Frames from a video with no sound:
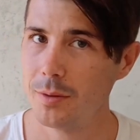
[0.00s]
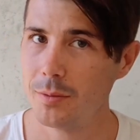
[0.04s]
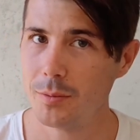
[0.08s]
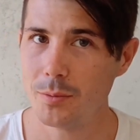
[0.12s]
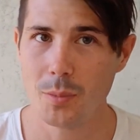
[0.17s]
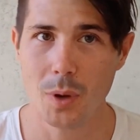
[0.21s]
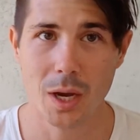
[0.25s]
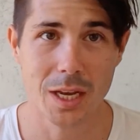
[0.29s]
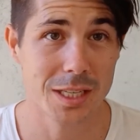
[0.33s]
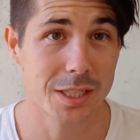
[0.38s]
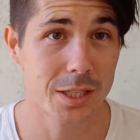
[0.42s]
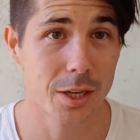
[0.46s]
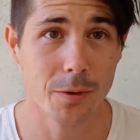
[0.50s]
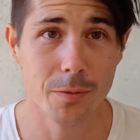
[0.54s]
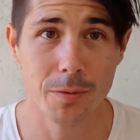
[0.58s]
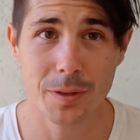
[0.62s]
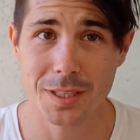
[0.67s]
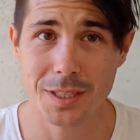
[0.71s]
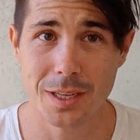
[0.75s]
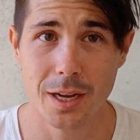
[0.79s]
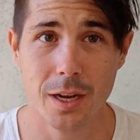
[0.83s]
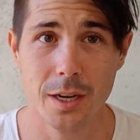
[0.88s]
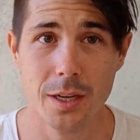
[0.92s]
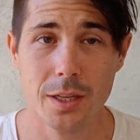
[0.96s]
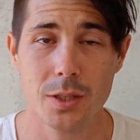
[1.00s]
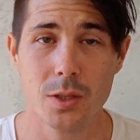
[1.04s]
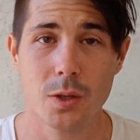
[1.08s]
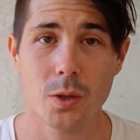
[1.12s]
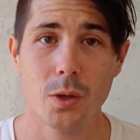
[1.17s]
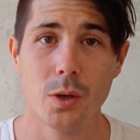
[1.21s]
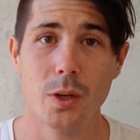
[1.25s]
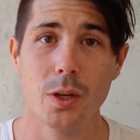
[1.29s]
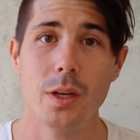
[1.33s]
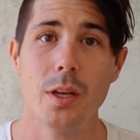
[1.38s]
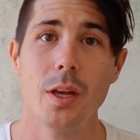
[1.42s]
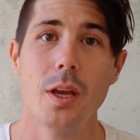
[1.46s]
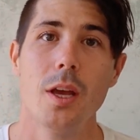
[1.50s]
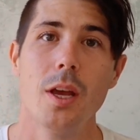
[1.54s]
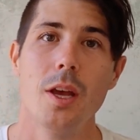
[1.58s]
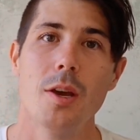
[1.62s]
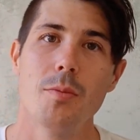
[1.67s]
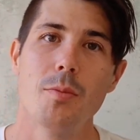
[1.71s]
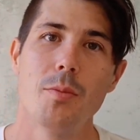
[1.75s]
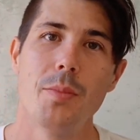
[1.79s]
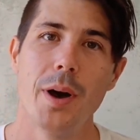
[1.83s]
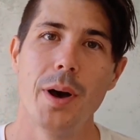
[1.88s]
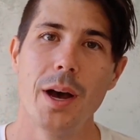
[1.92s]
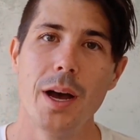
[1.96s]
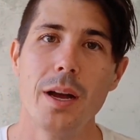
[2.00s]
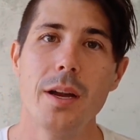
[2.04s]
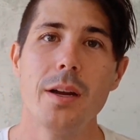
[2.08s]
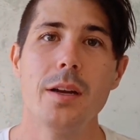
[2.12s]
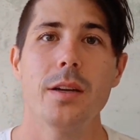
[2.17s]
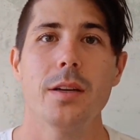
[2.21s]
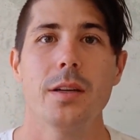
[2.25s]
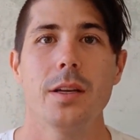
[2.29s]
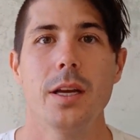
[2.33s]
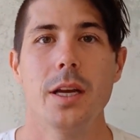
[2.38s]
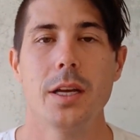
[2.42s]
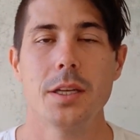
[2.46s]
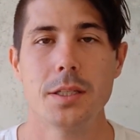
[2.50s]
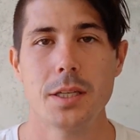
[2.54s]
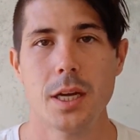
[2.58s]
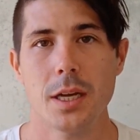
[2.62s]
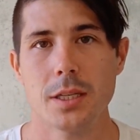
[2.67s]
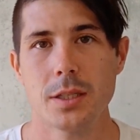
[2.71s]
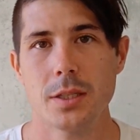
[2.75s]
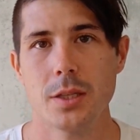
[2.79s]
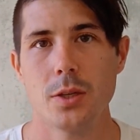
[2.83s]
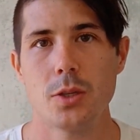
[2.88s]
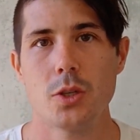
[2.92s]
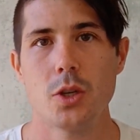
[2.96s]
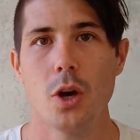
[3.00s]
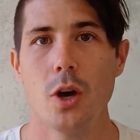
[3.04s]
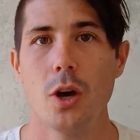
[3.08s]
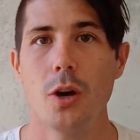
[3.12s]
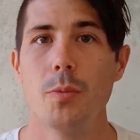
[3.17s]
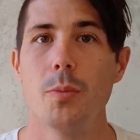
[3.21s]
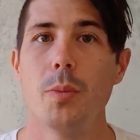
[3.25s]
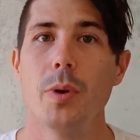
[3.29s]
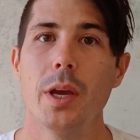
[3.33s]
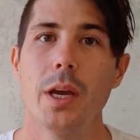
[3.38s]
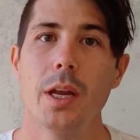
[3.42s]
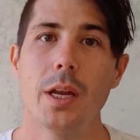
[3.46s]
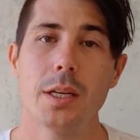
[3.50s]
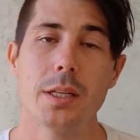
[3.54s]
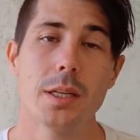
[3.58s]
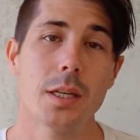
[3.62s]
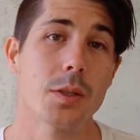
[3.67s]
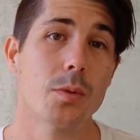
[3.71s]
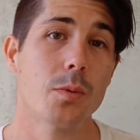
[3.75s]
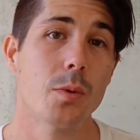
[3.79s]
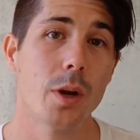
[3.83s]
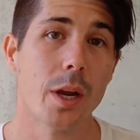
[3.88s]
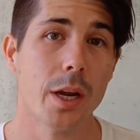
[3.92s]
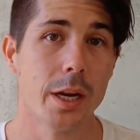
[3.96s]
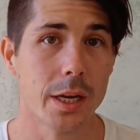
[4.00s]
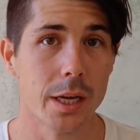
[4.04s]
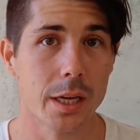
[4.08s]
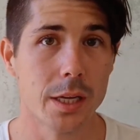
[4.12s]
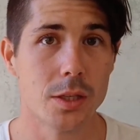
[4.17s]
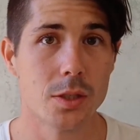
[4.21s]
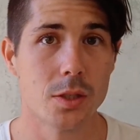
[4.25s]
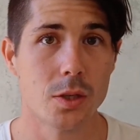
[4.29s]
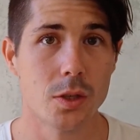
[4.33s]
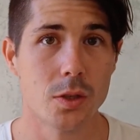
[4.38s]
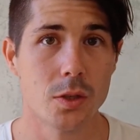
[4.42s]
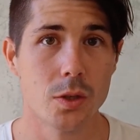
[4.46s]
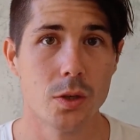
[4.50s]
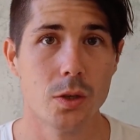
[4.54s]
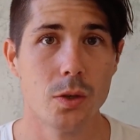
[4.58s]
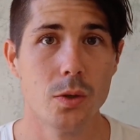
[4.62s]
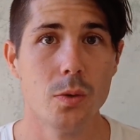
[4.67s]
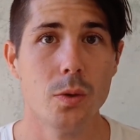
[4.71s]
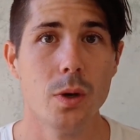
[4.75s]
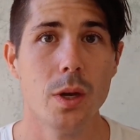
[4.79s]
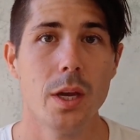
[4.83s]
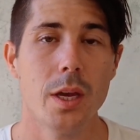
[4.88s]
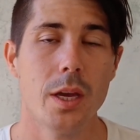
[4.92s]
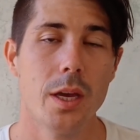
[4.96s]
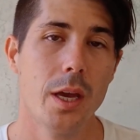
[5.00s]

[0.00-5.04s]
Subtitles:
My selfies aren't as good, but it does the job and it does what I need to do,